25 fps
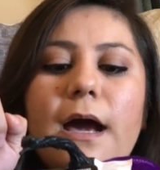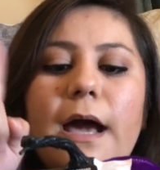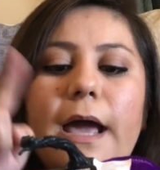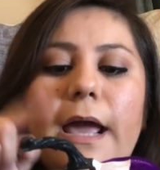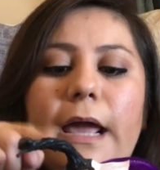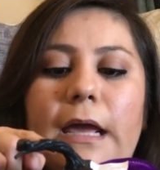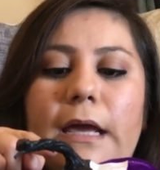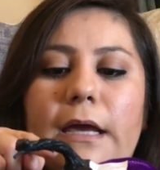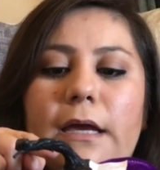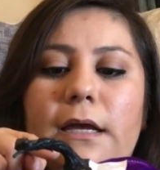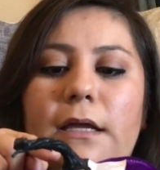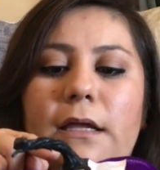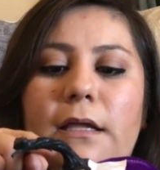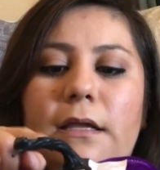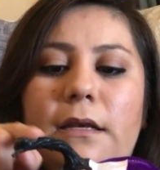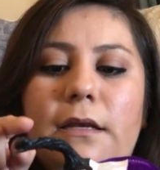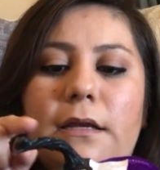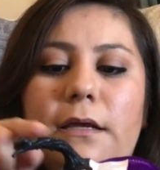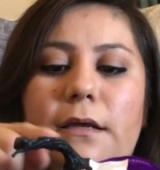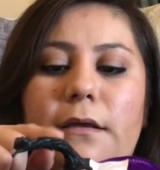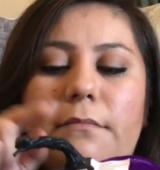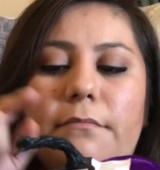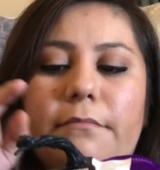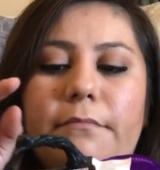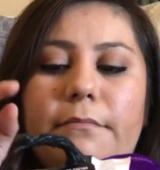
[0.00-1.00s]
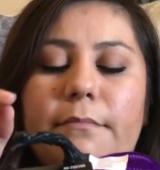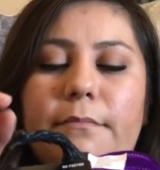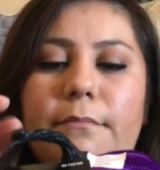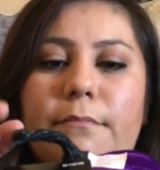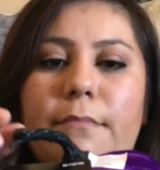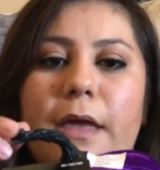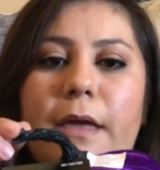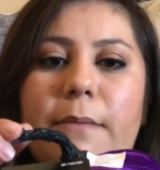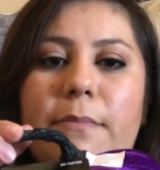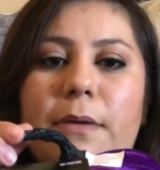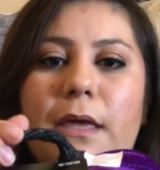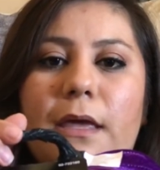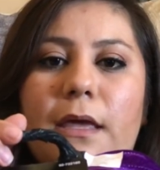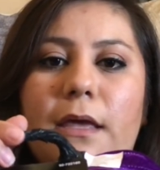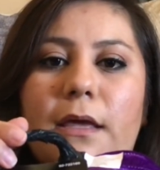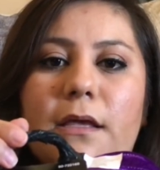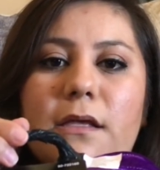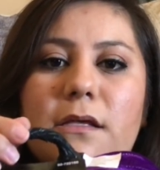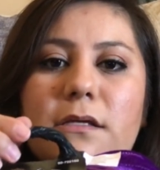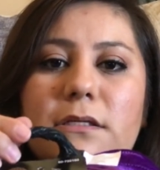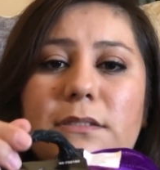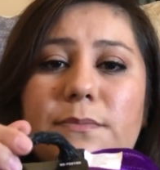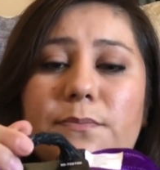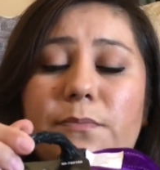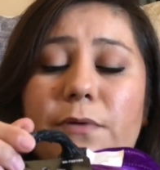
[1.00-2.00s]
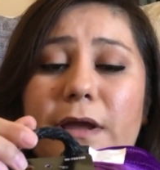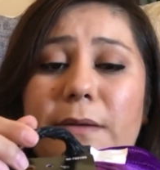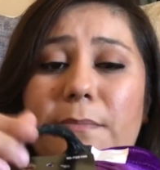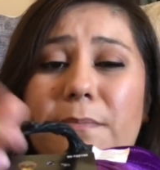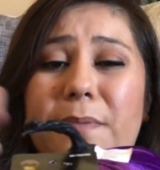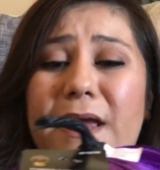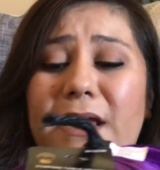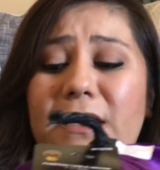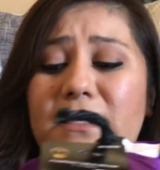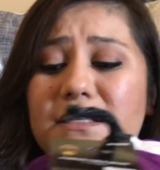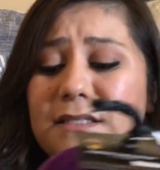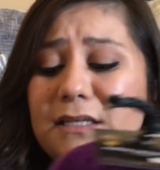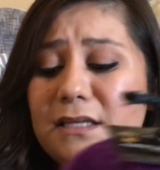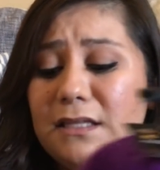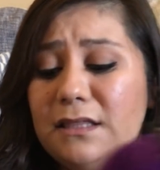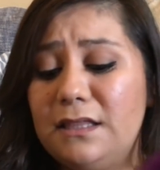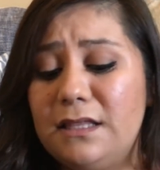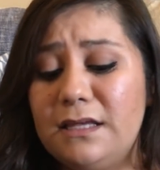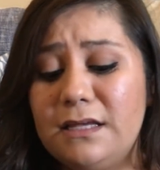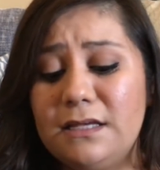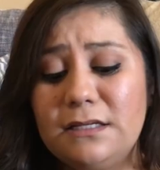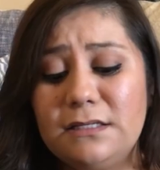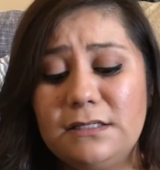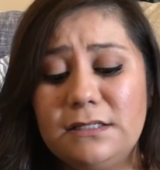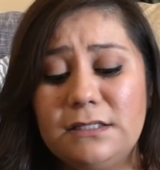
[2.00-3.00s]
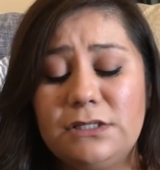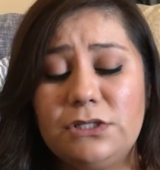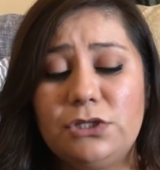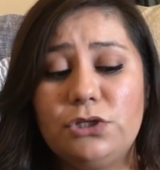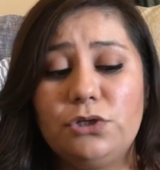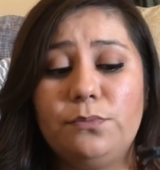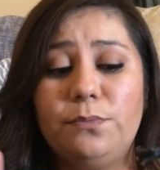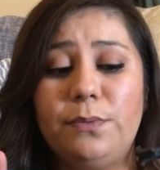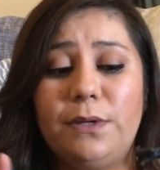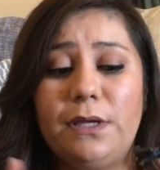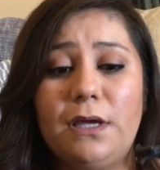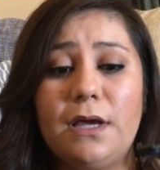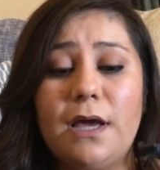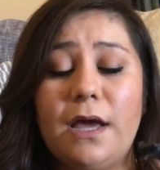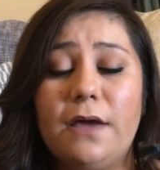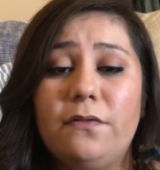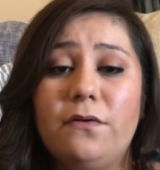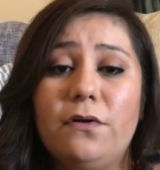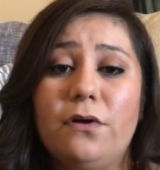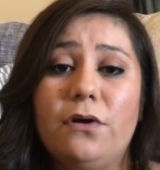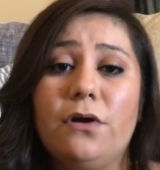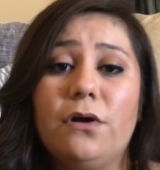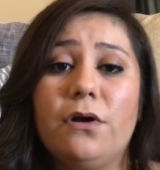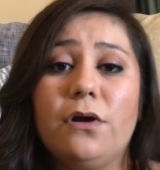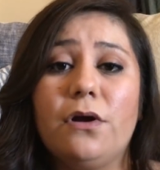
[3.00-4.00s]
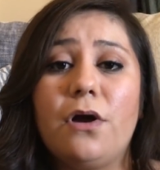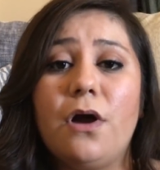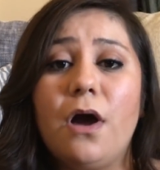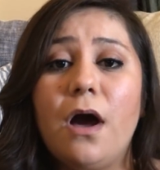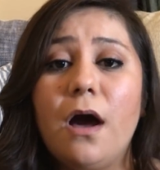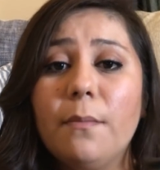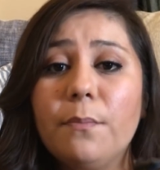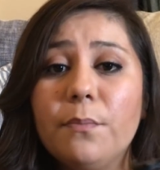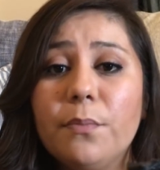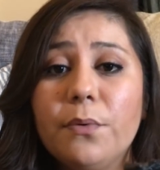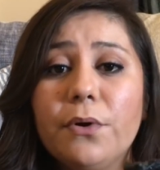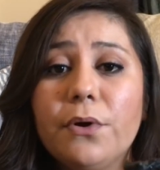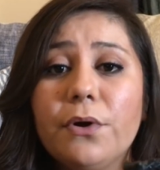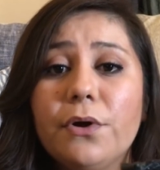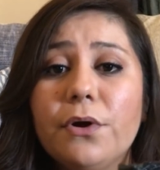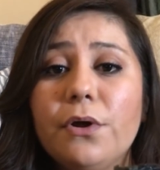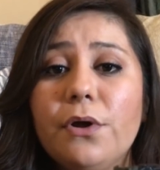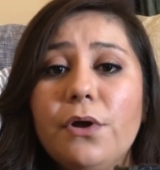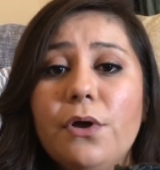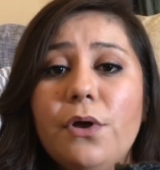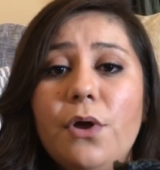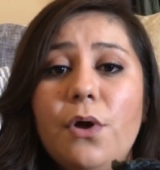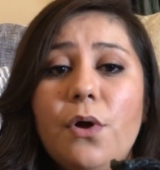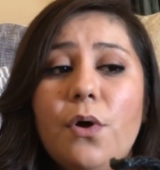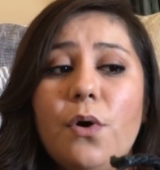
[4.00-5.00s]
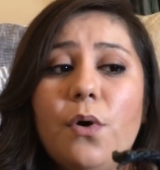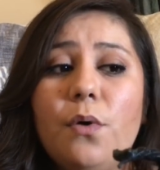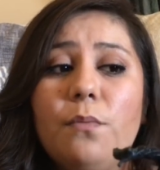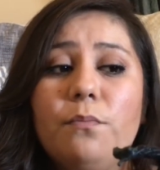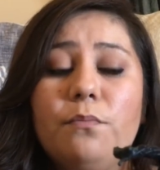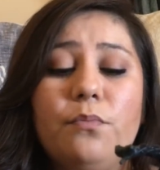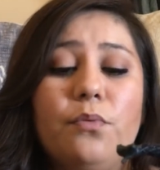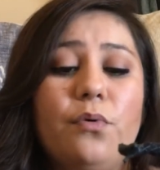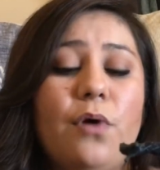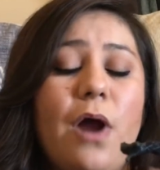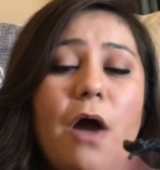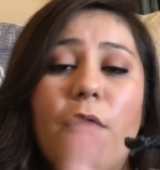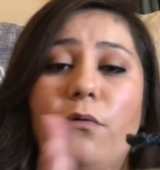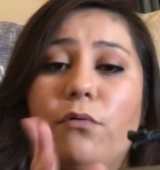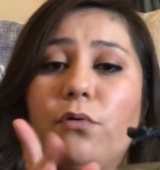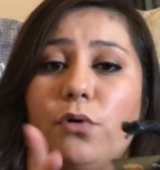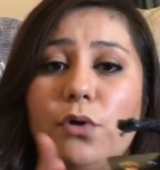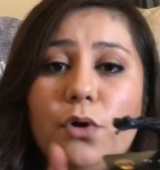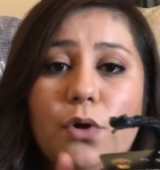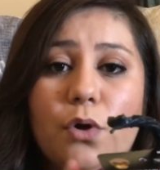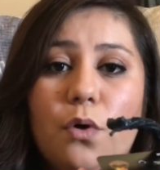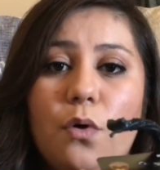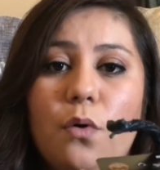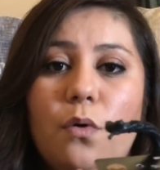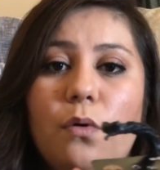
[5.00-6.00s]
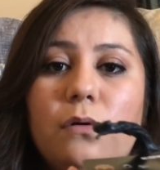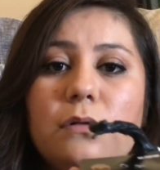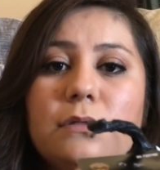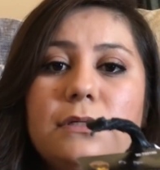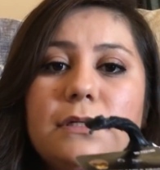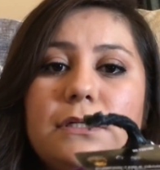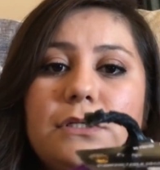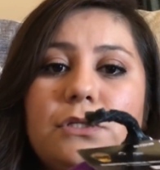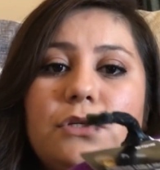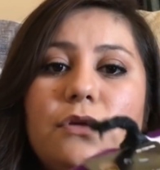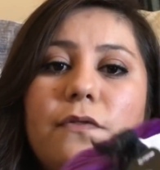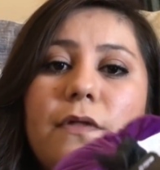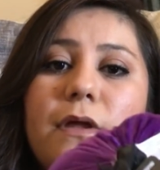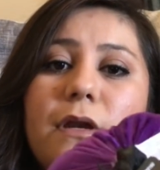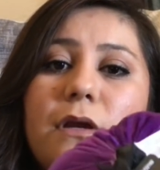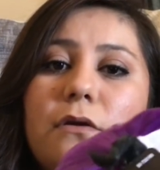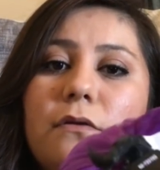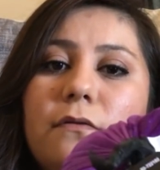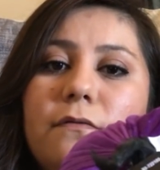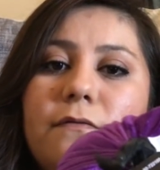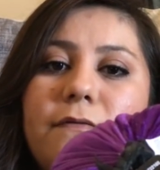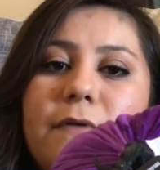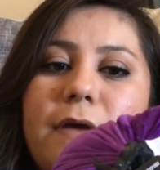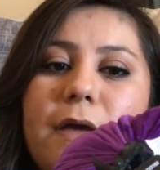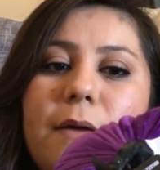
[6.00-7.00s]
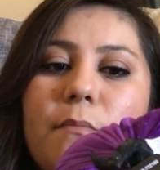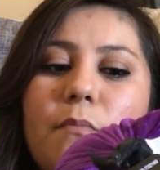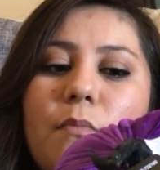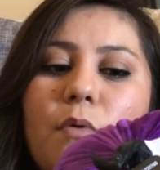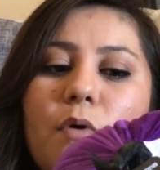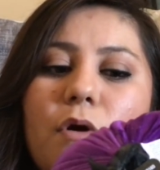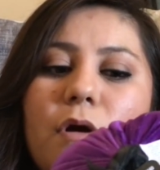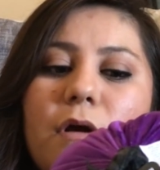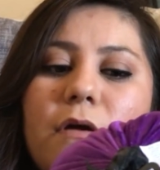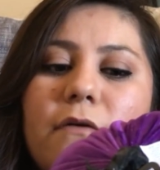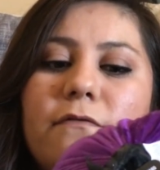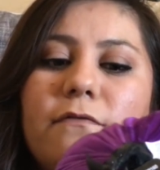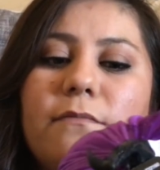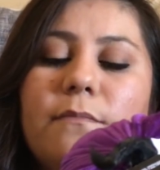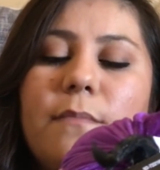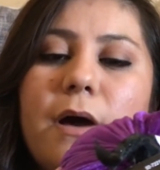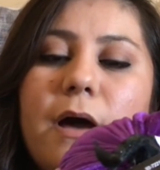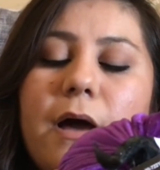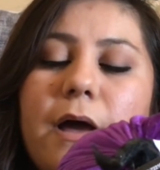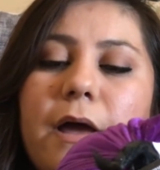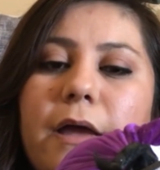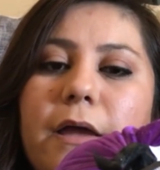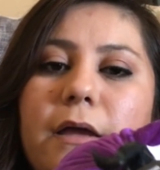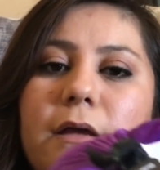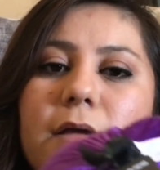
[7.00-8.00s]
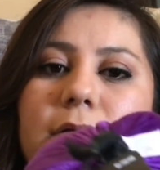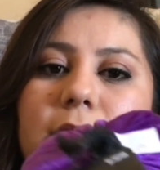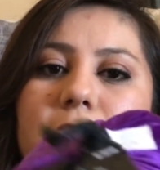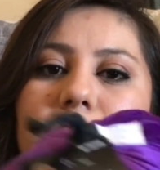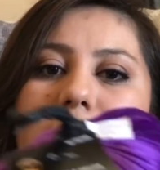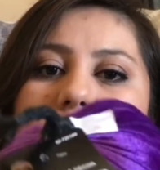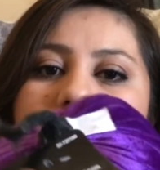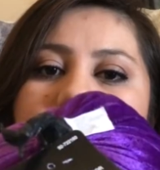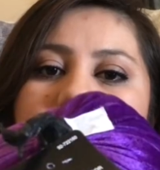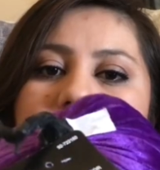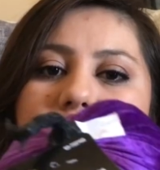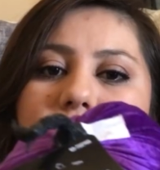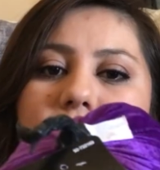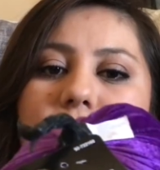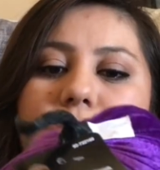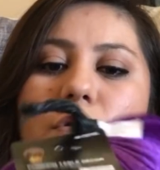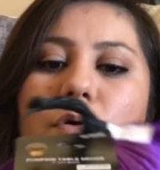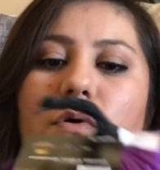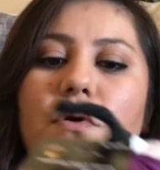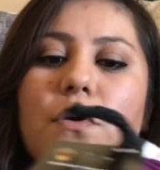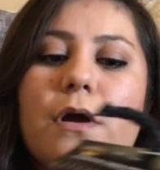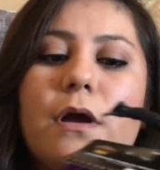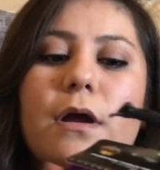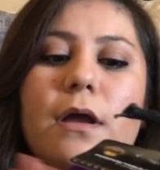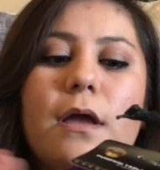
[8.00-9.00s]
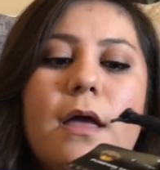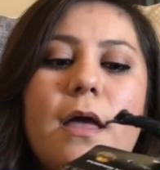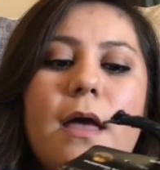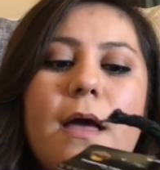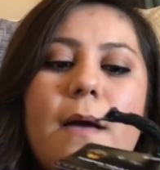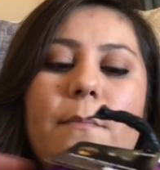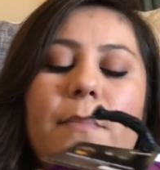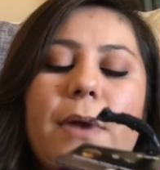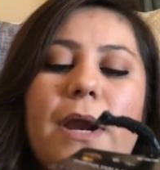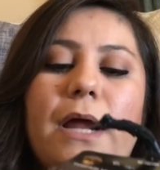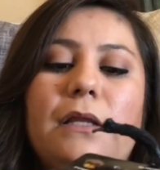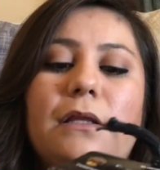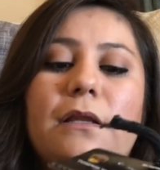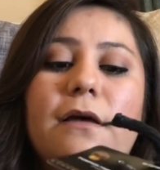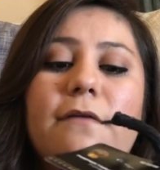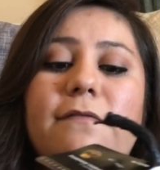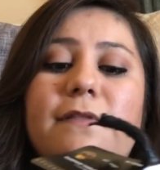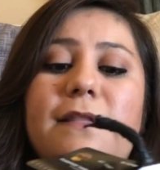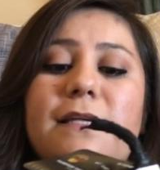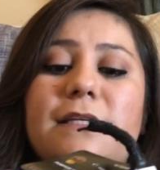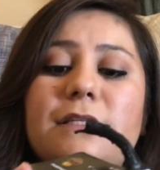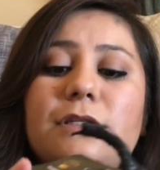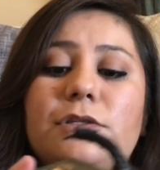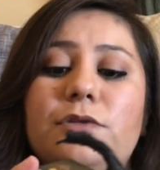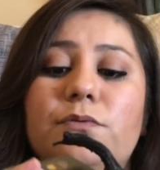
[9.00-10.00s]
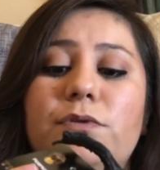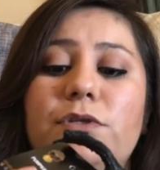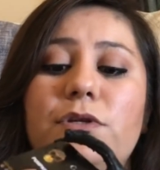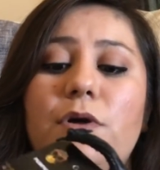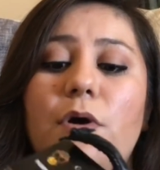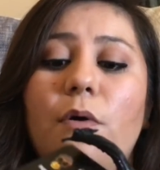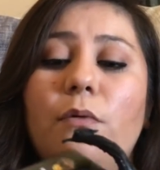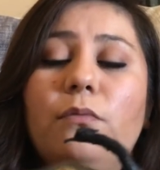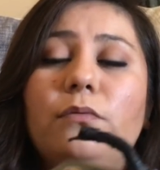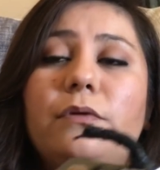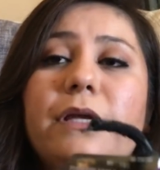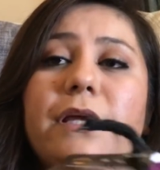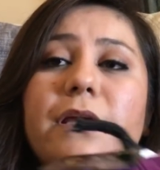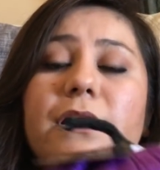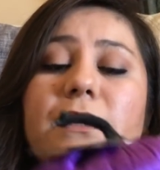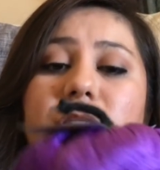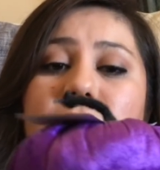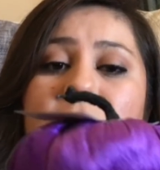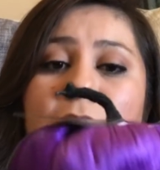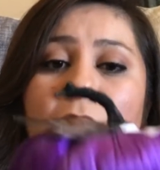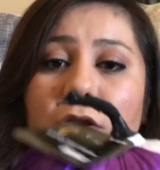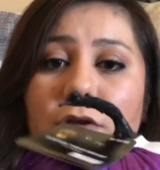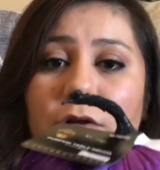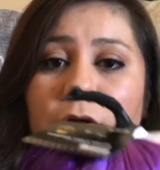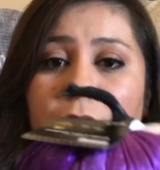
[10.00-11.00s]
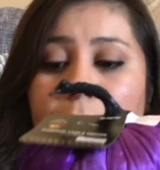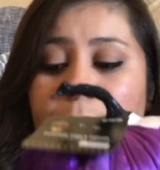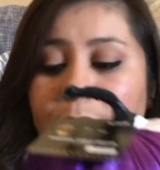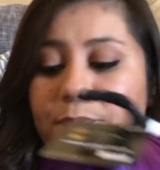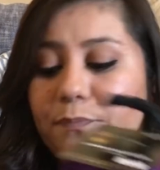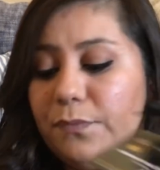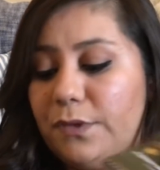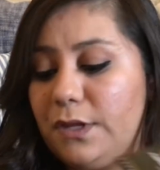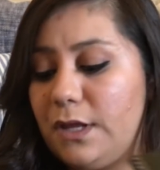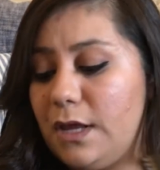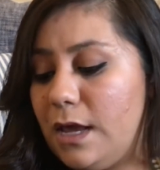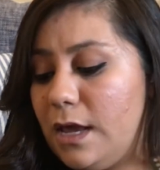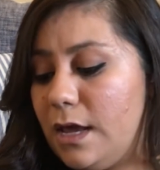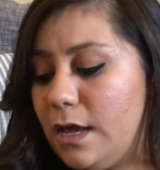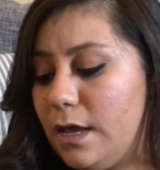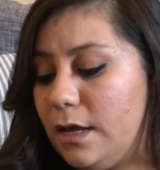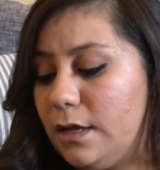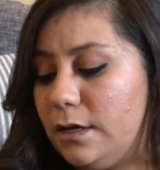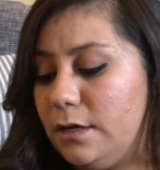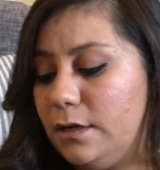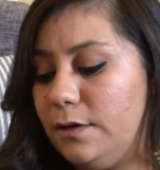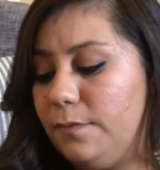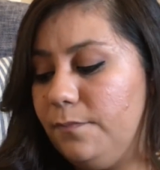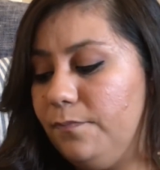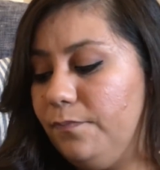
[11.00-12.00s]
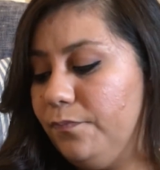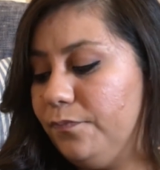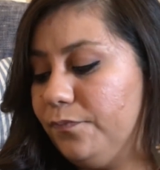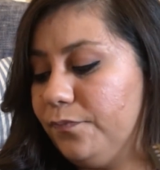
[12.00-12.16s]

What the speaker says: and maybe spray painting this to be either copper, brown, or gold, so that it'll fit more of my decor. But I love this. This was only $1, and